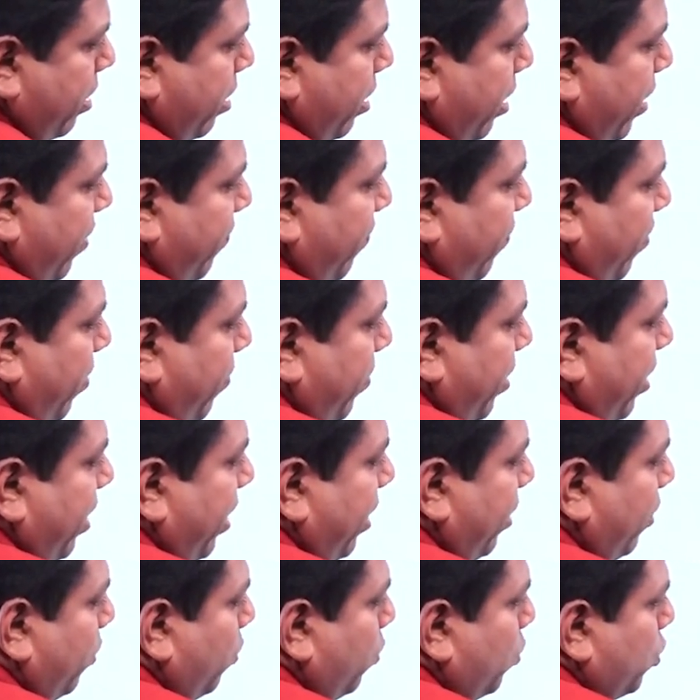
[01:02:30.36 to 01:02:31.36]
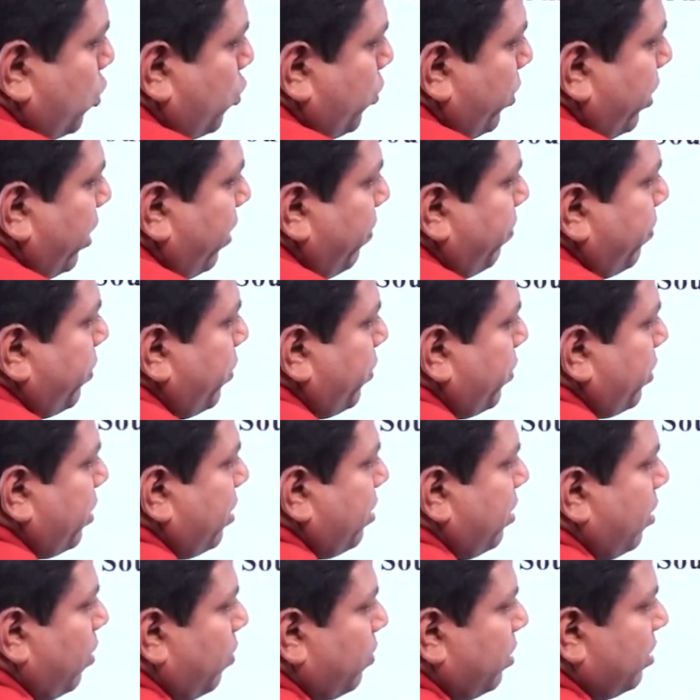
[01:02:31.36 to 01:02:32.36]
And from here it goes to a computer.
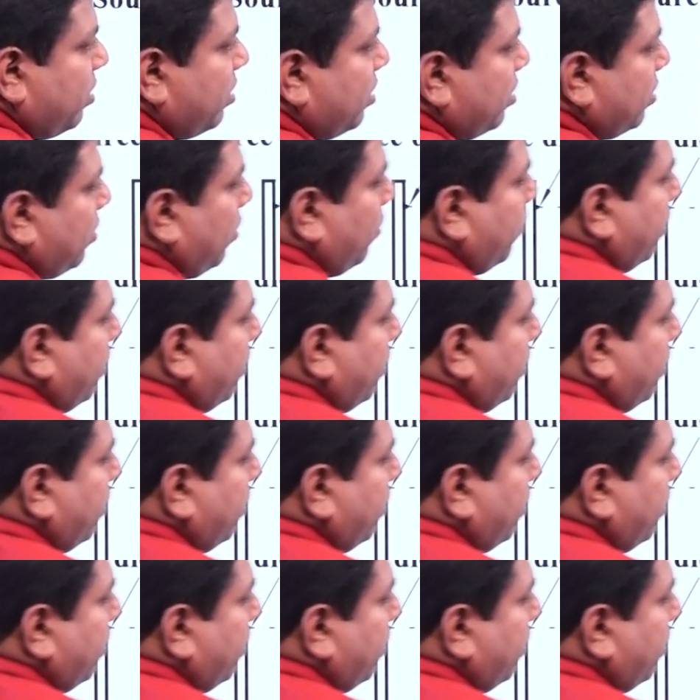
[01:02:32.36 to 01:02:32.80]
Now, this is how